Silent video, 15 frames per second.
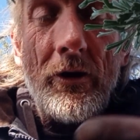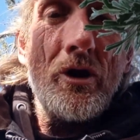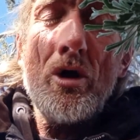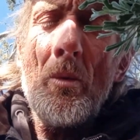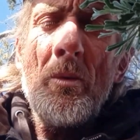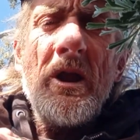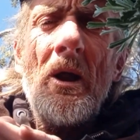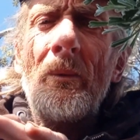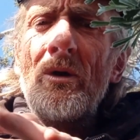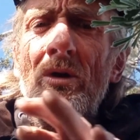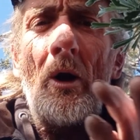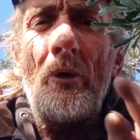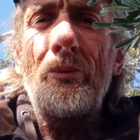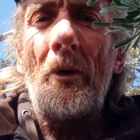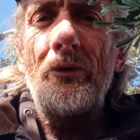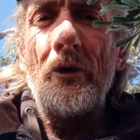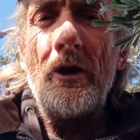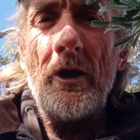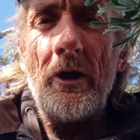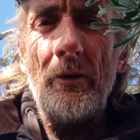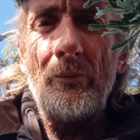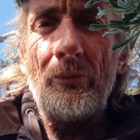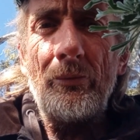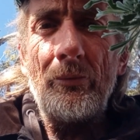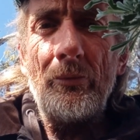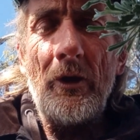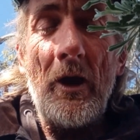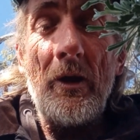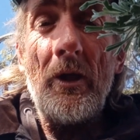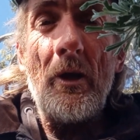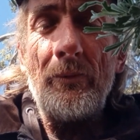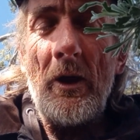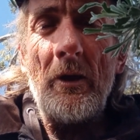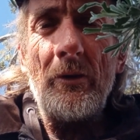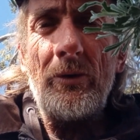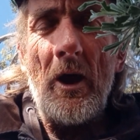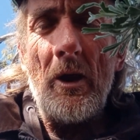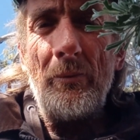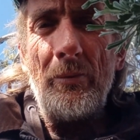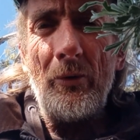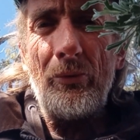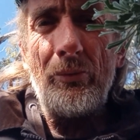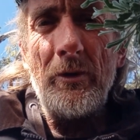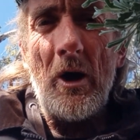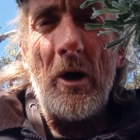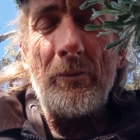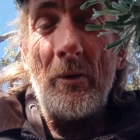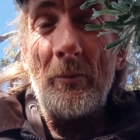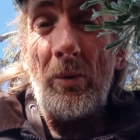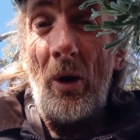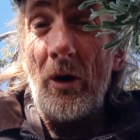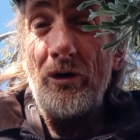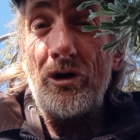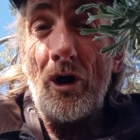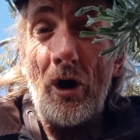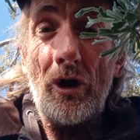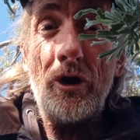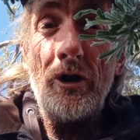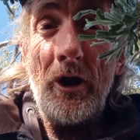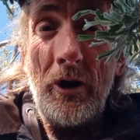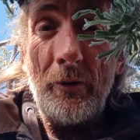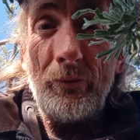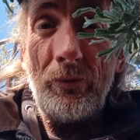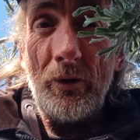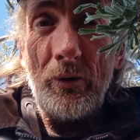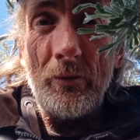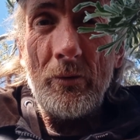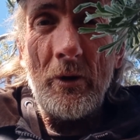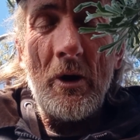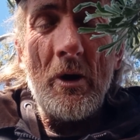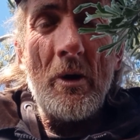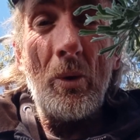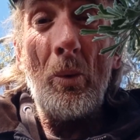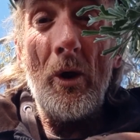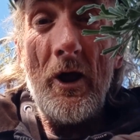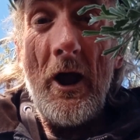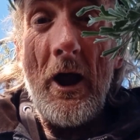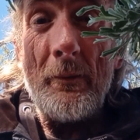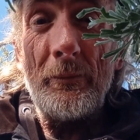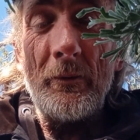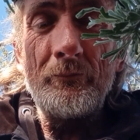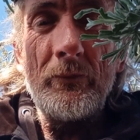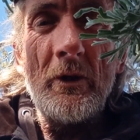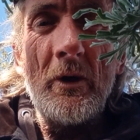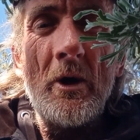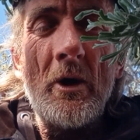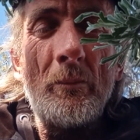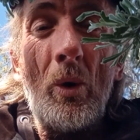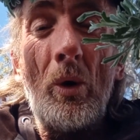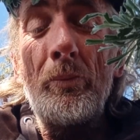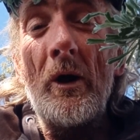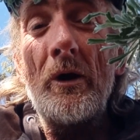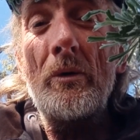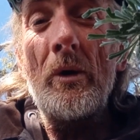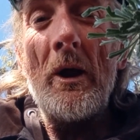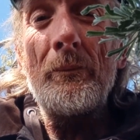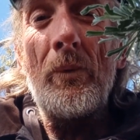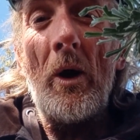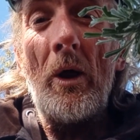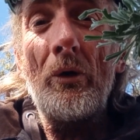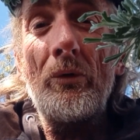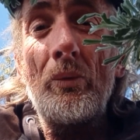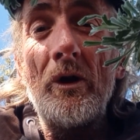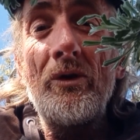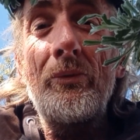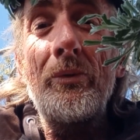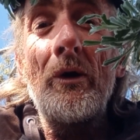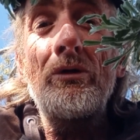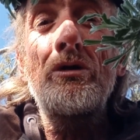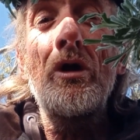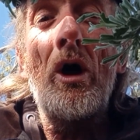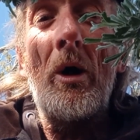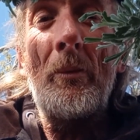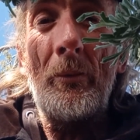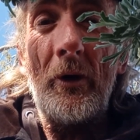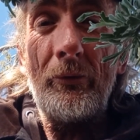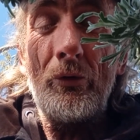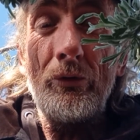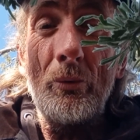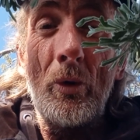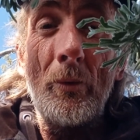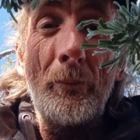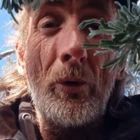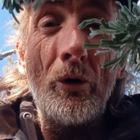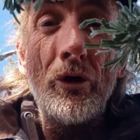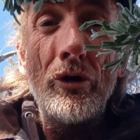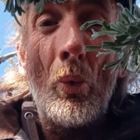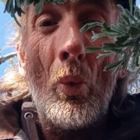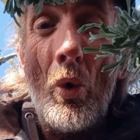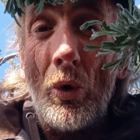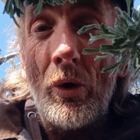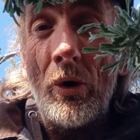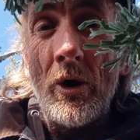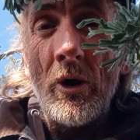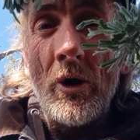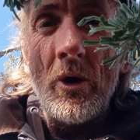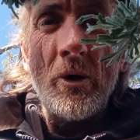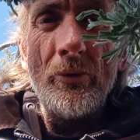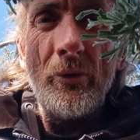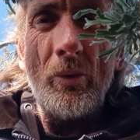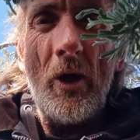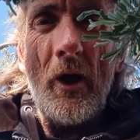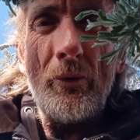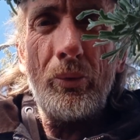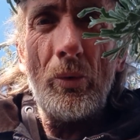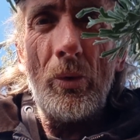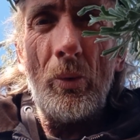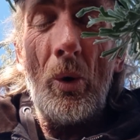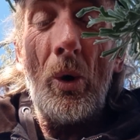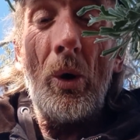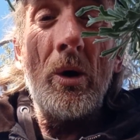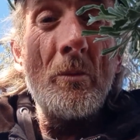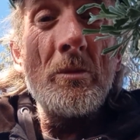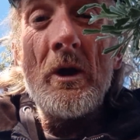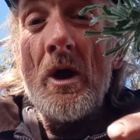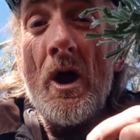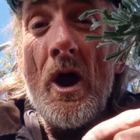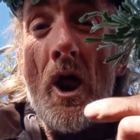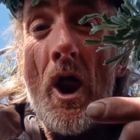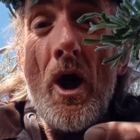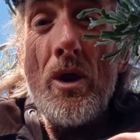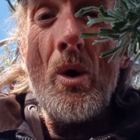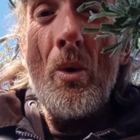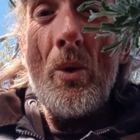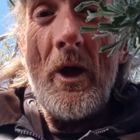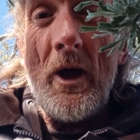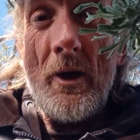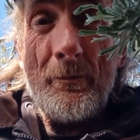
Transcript: And nobody ever talks about the natives. That kind of pisses me off. I'm part Cherokee native, too, from what happened. Both my grandfathers were incest child molesters and were put into war, the last World War. And I know that.